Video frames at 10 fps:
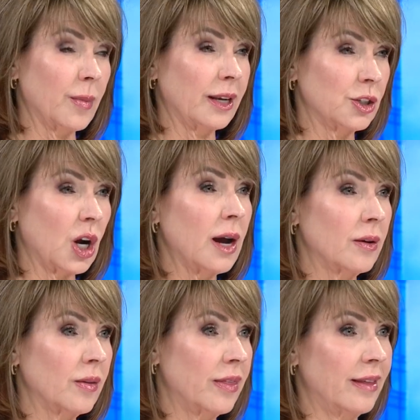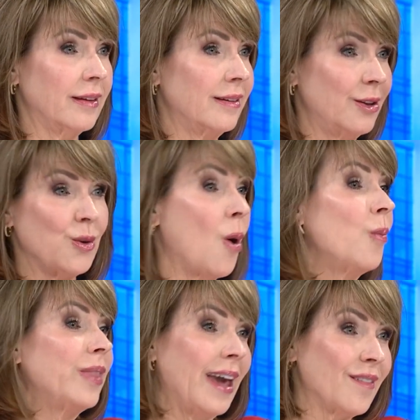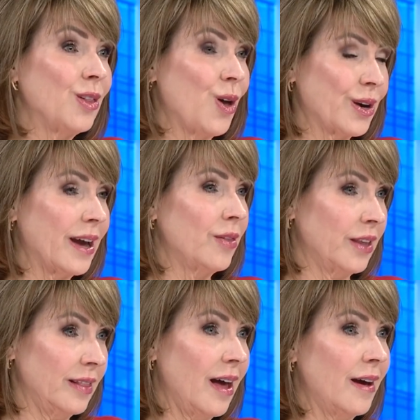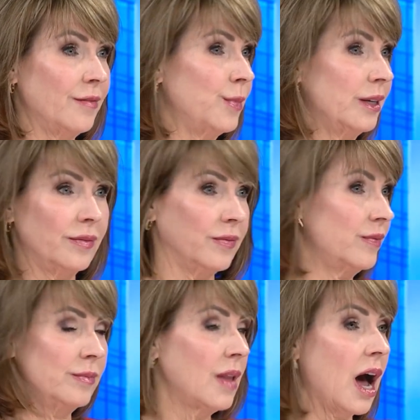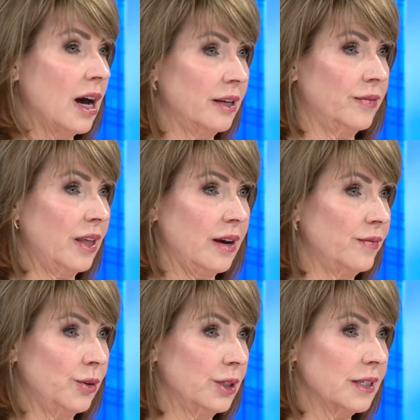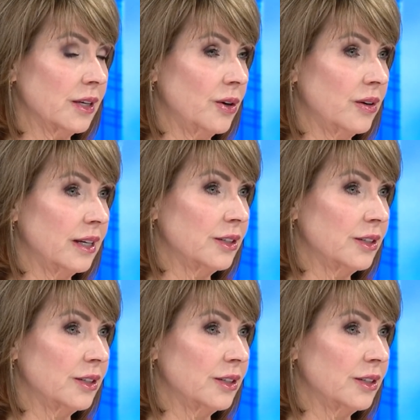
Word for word: about a child that you hope they have a long, healthy life, but if not, if they have food insecurity